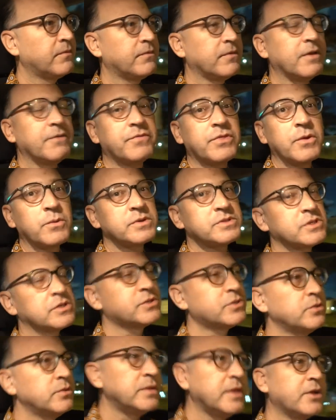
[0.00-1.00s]
if there was a
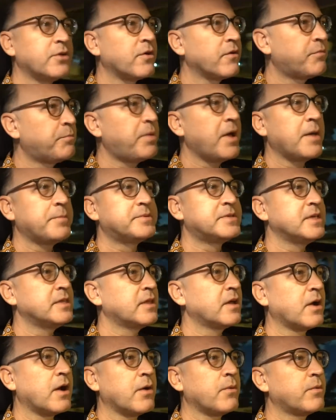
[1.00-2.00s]
two liter of Pepsi
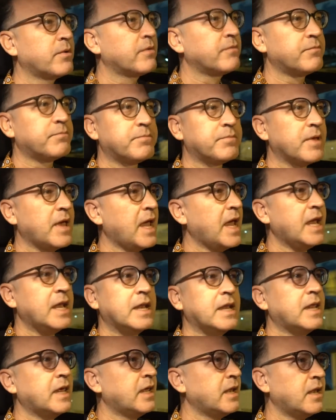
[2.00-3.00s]
there, I would have
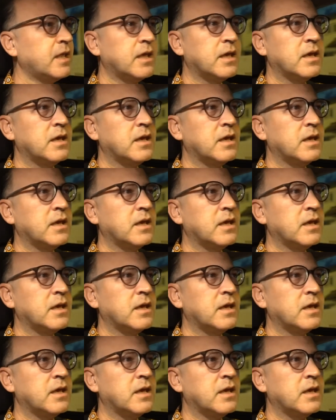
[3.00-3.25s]
hated it.